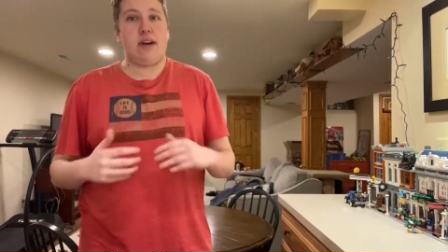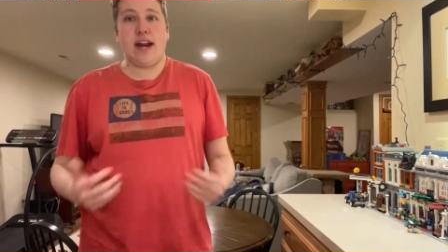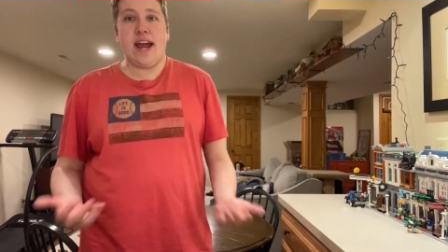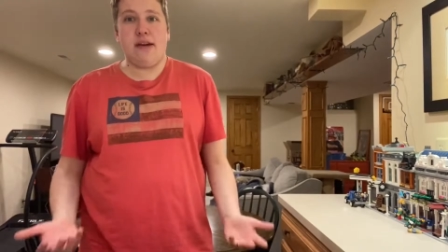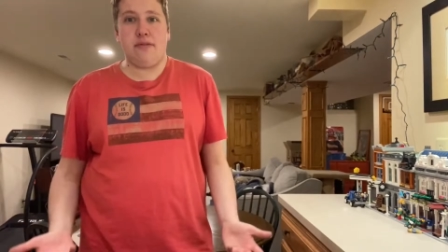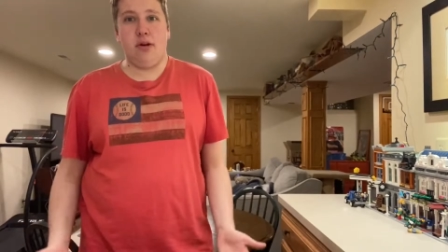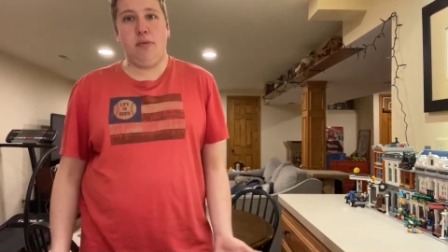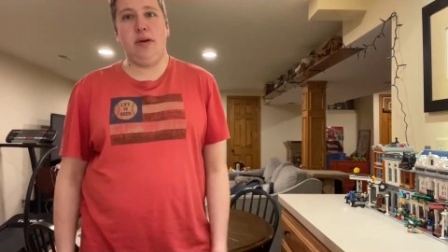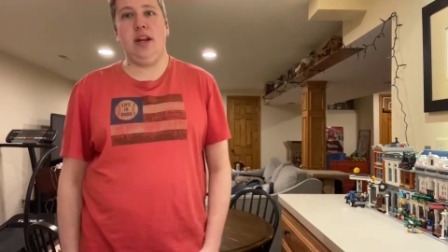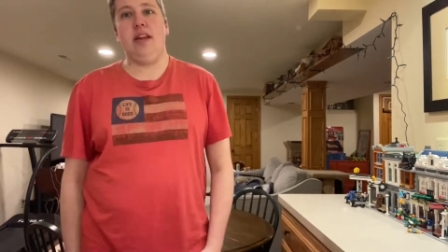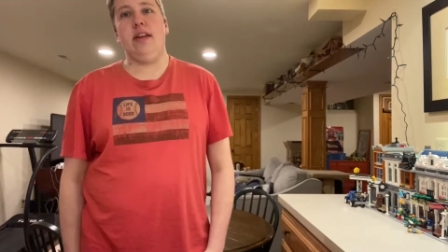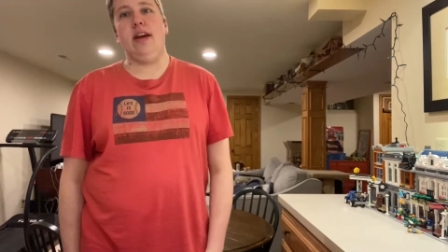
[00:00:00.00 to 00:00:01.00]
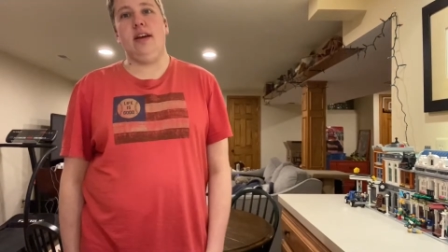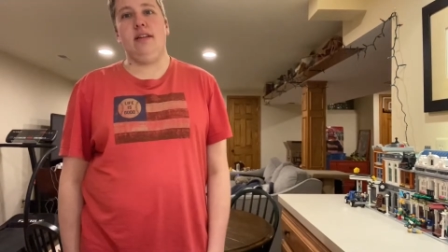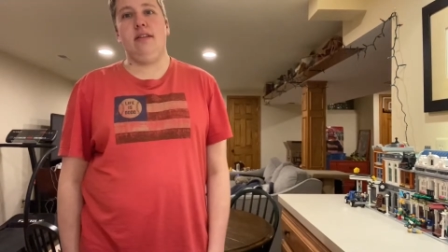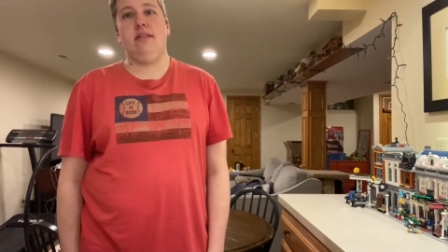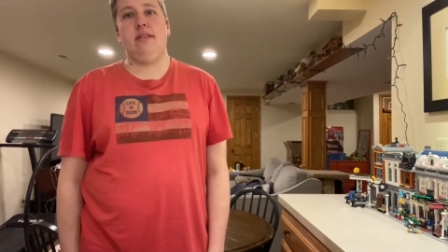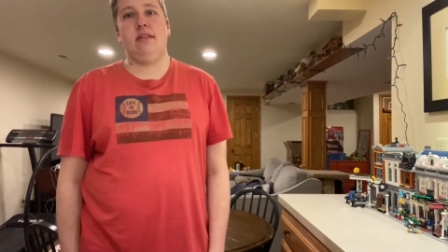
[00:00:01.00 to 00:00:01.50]
I haven't opened it yet.
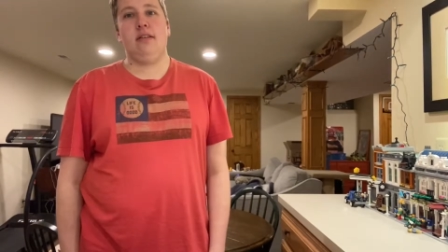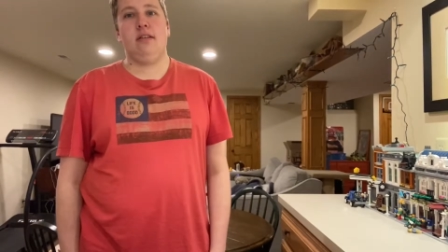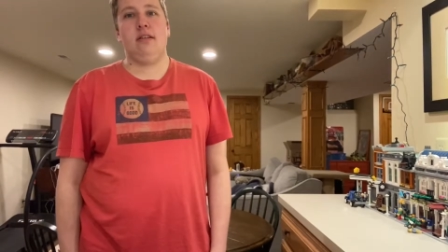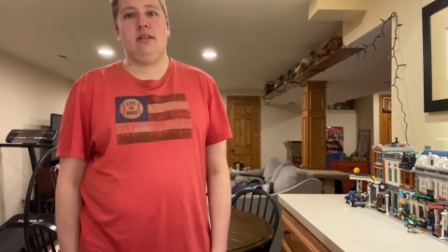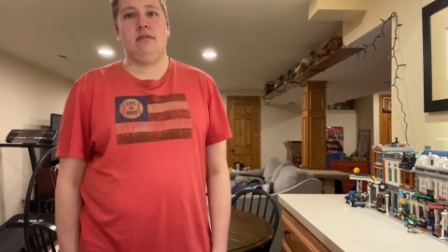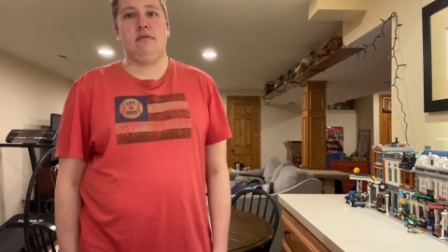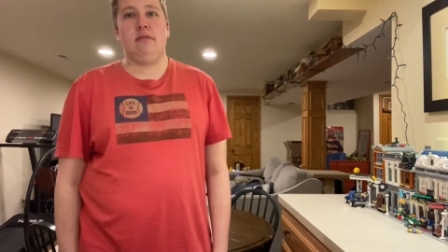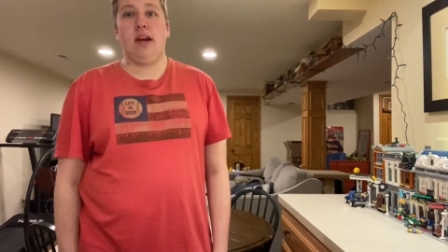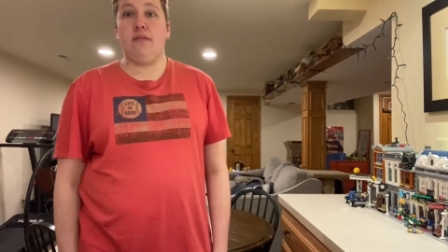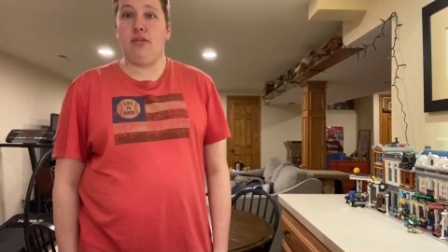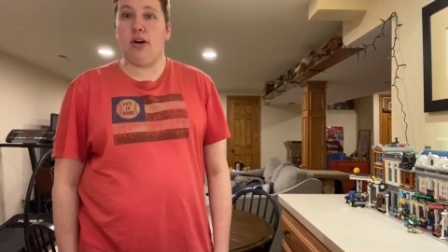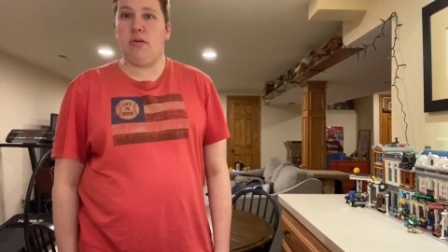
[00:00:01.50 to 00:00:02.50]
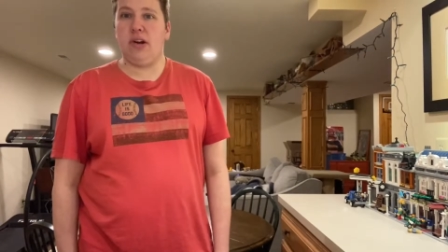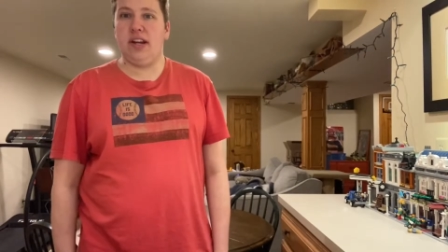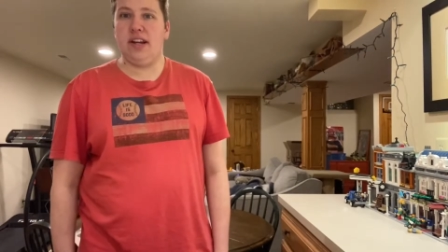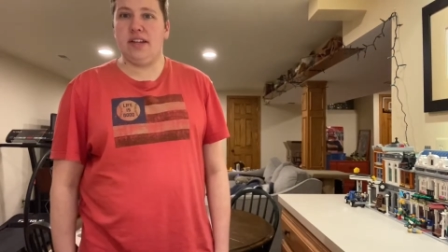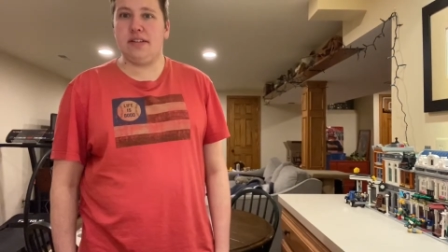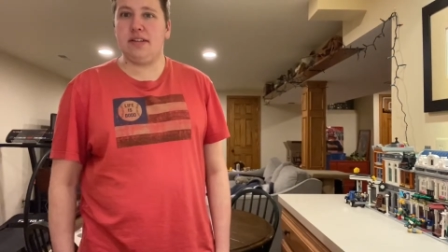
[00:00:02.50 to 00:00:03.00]
Have you thought what it
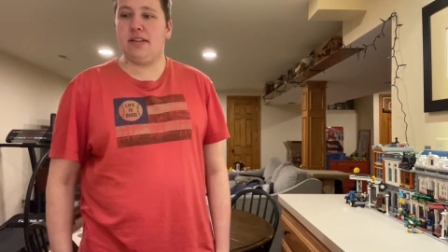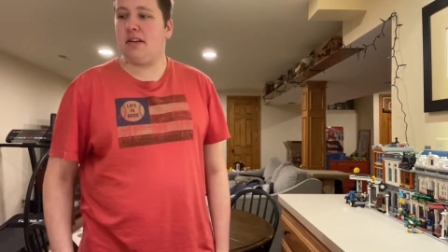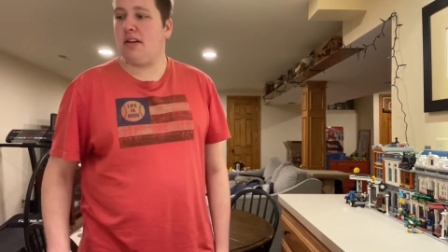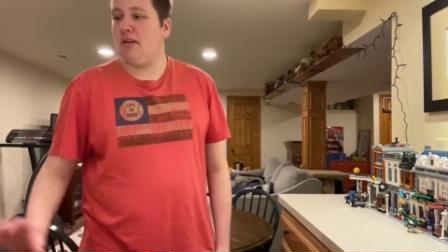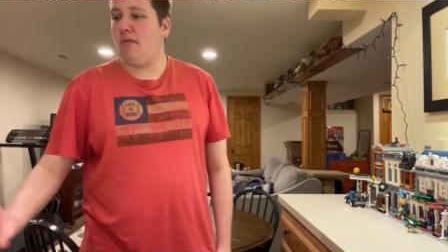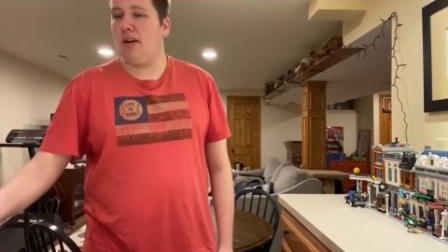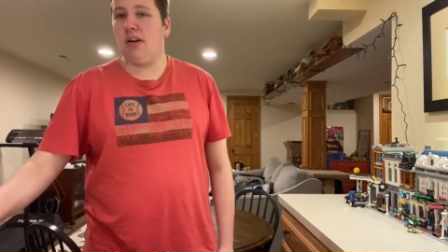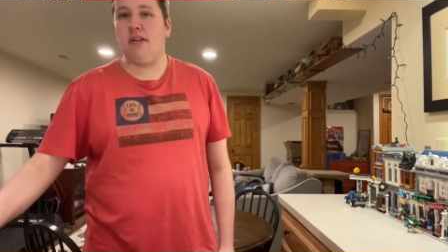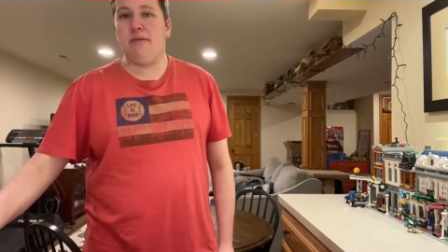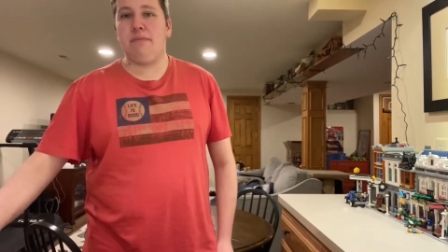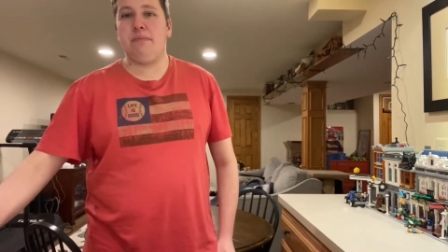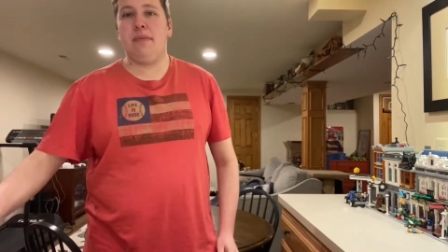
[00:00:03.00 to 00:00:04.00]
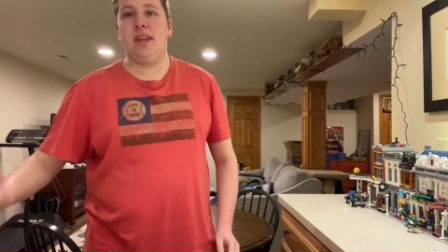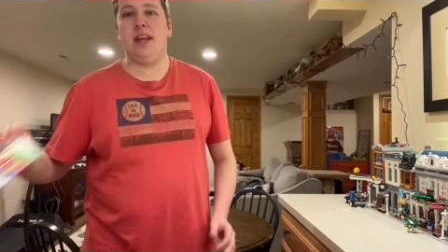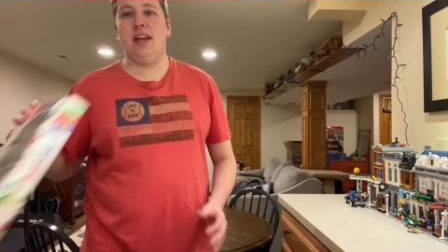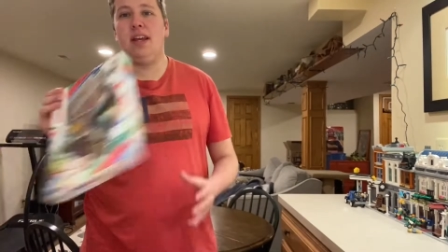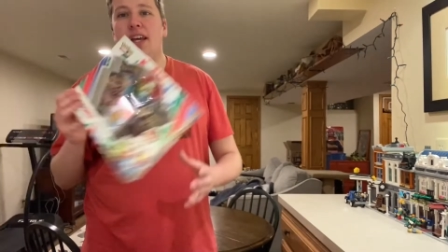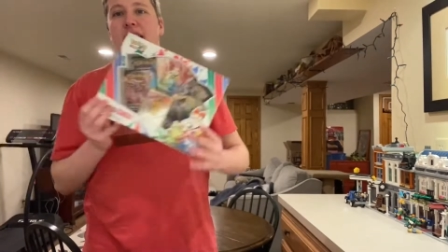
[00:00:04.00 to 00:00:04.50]
is? Well,
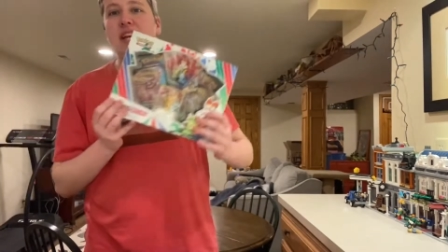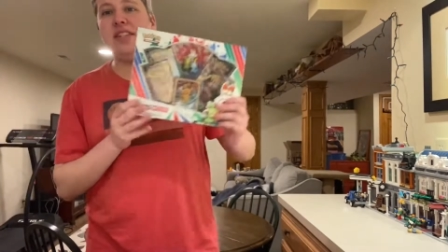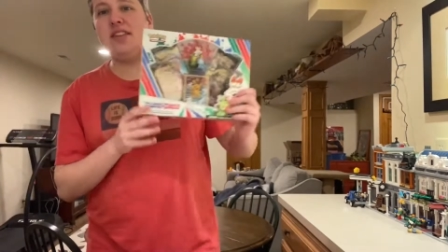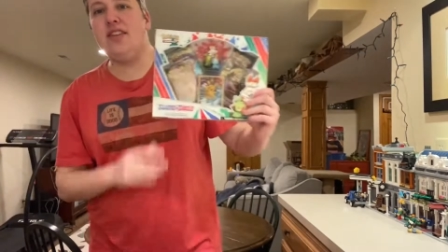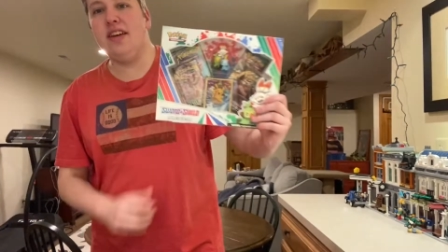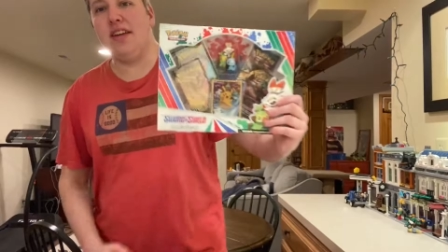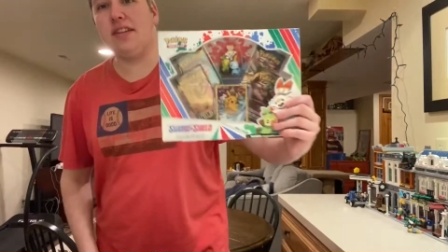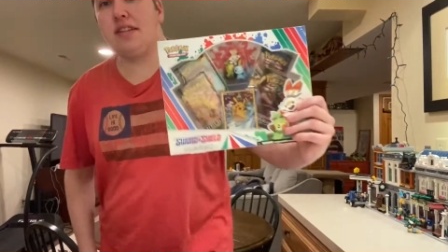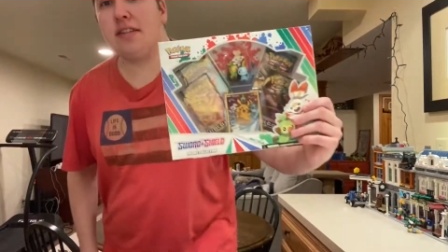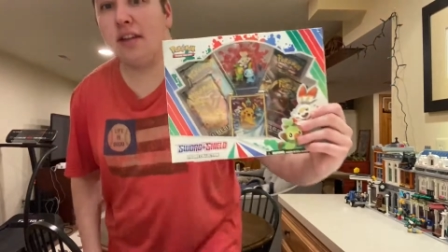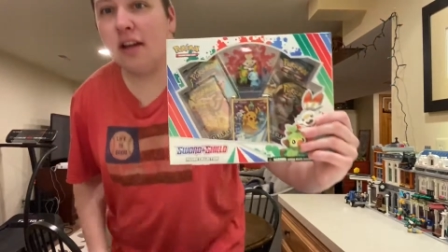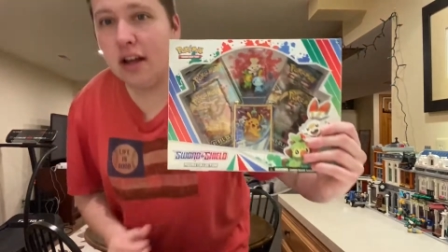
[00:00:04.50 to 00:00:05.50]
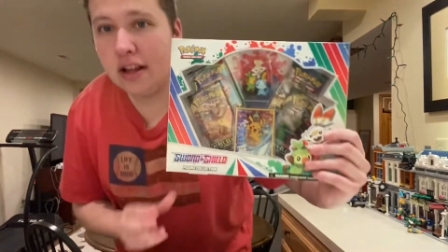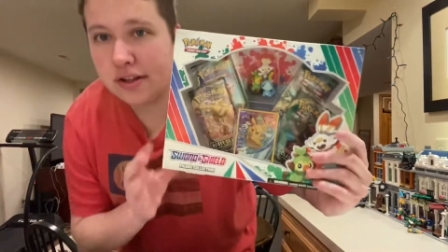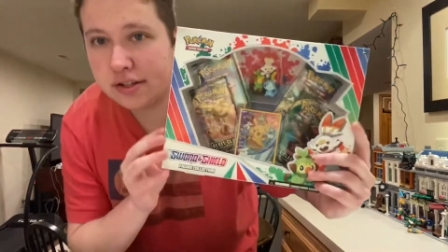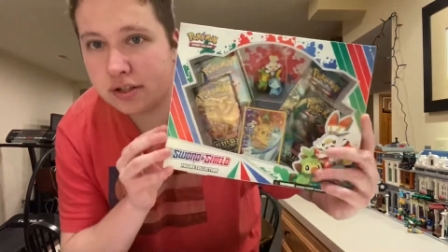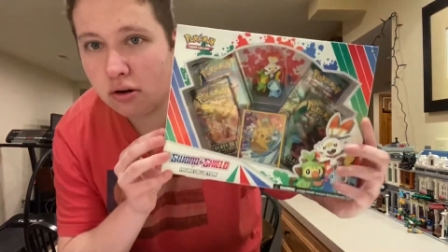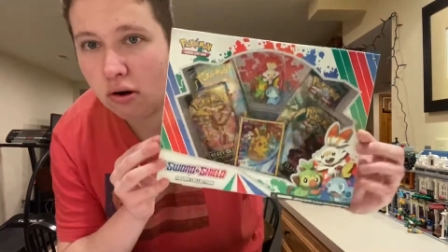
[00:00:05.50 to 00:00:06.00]
it's this. A
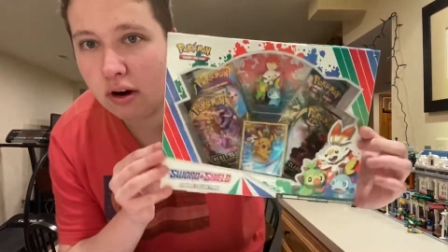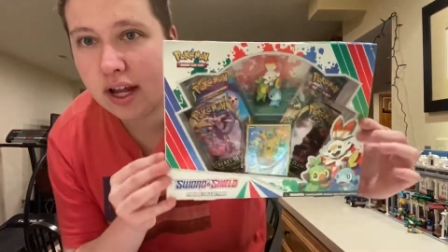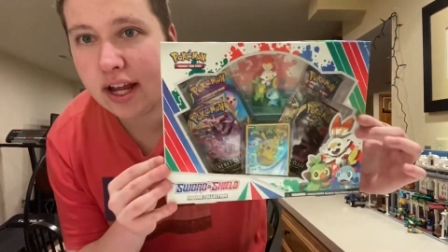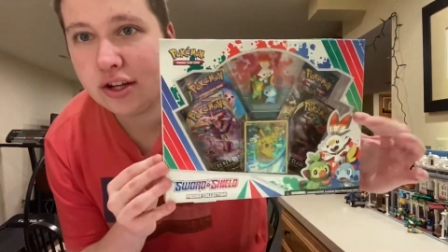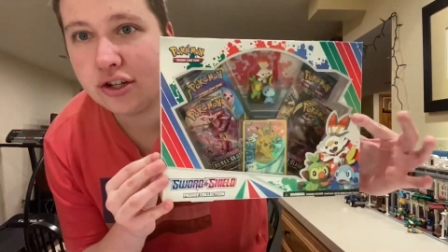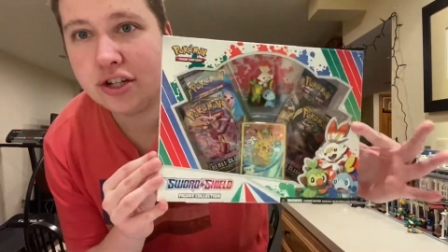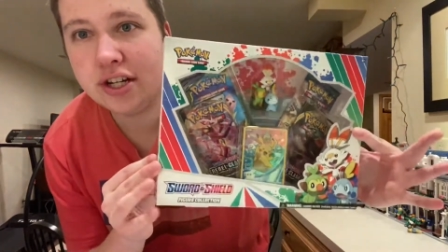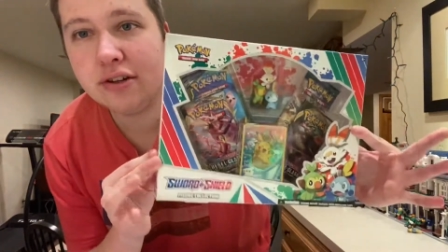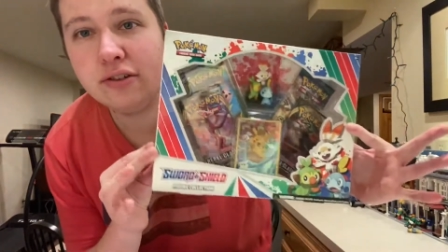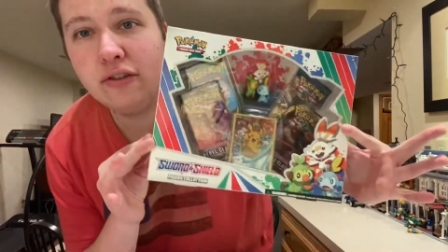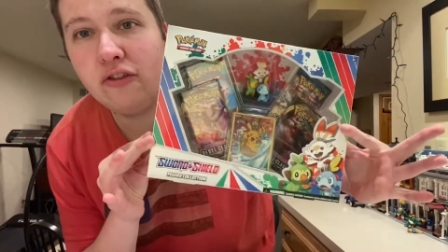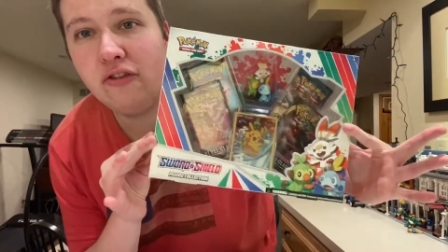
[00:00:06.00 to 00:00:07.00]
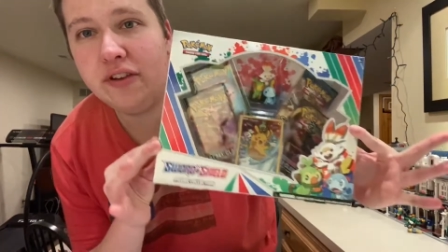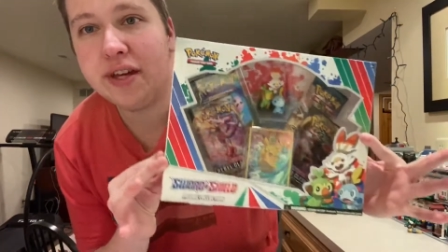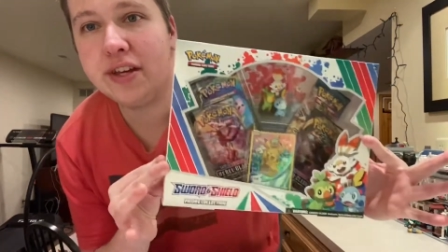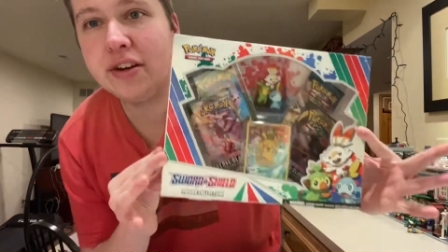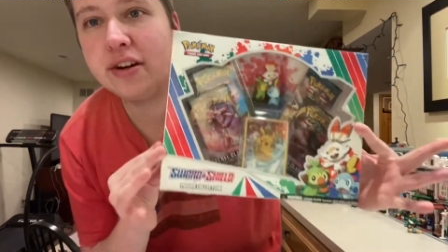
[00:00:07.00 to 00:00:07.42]
Sword and Shield figure